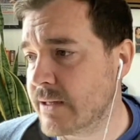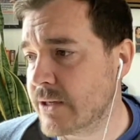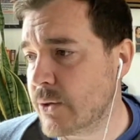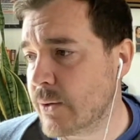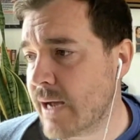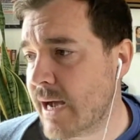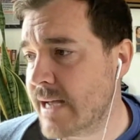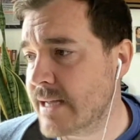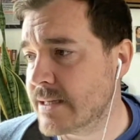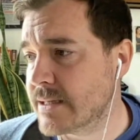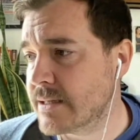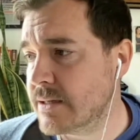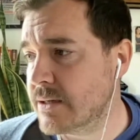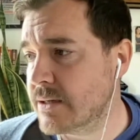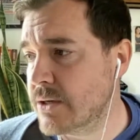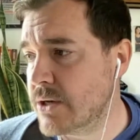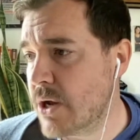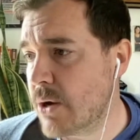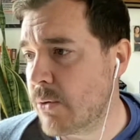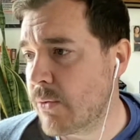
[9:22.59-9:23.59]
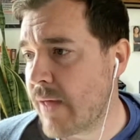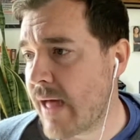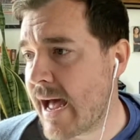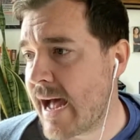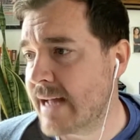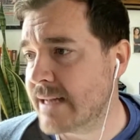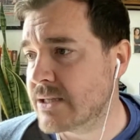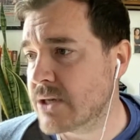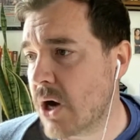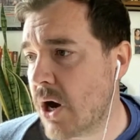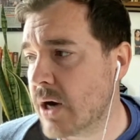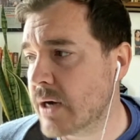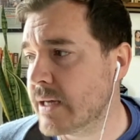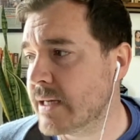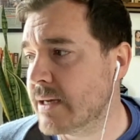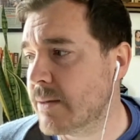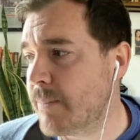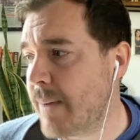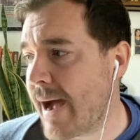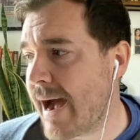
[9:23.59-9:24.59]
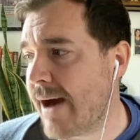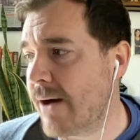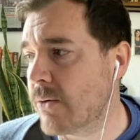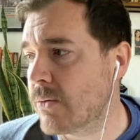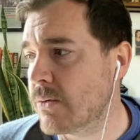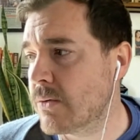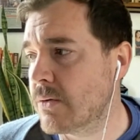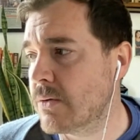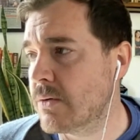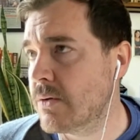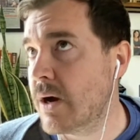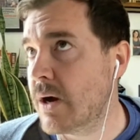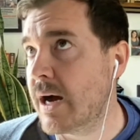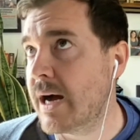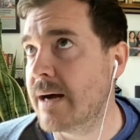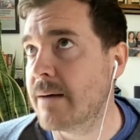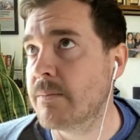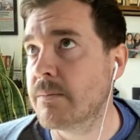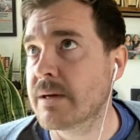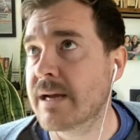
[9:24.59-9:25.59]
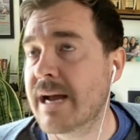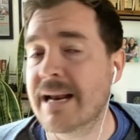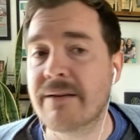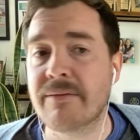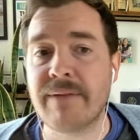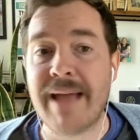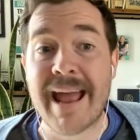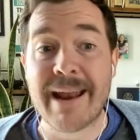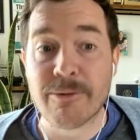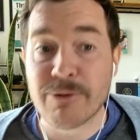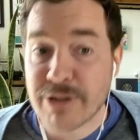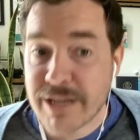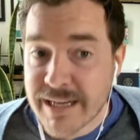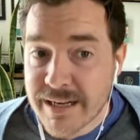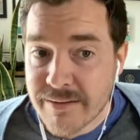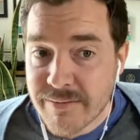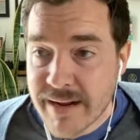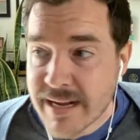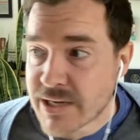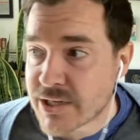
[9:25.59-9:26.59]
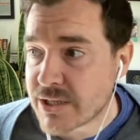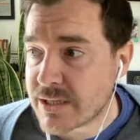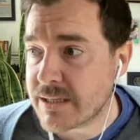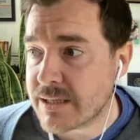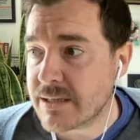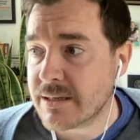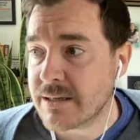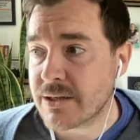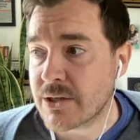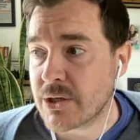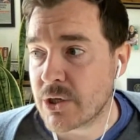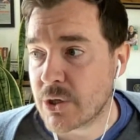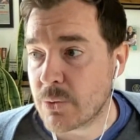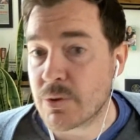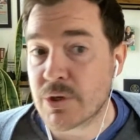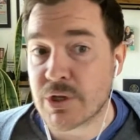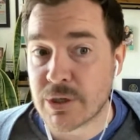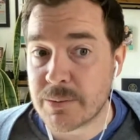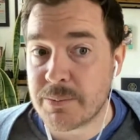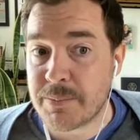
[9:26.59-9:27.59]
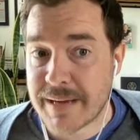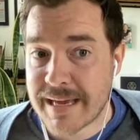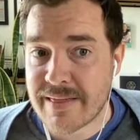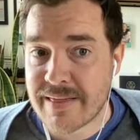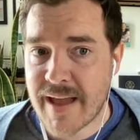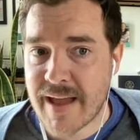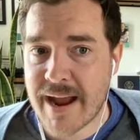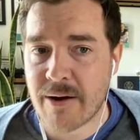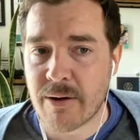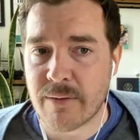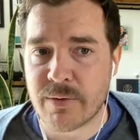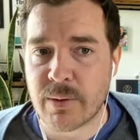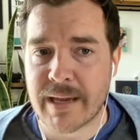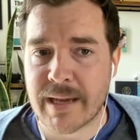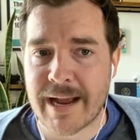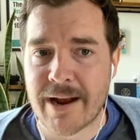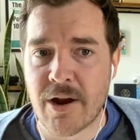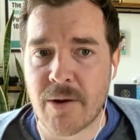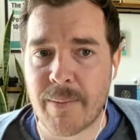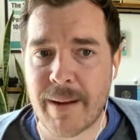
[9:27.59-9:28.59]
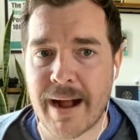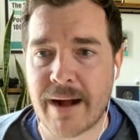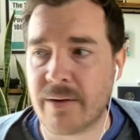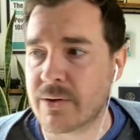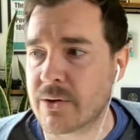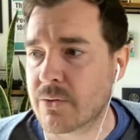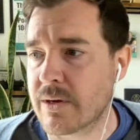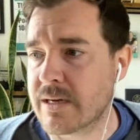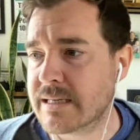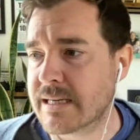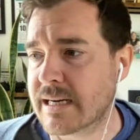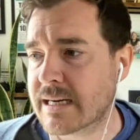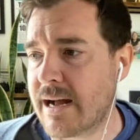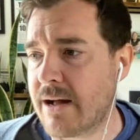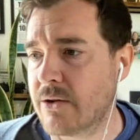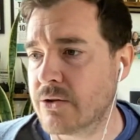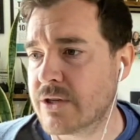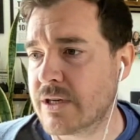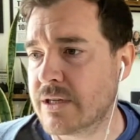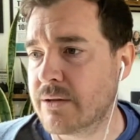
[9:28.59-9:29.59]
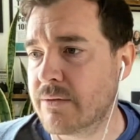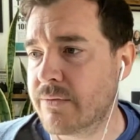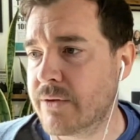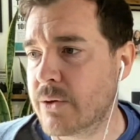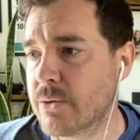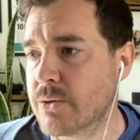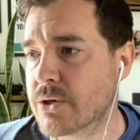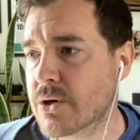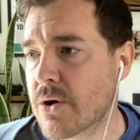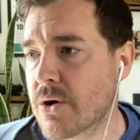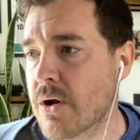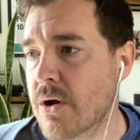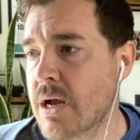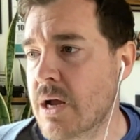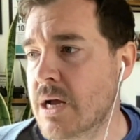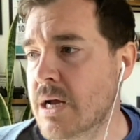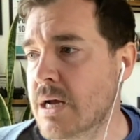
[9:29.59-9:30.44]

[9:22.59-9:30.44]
You guys know that. Talking about kind of energy innovation, you should be there if you care about green technology in the future.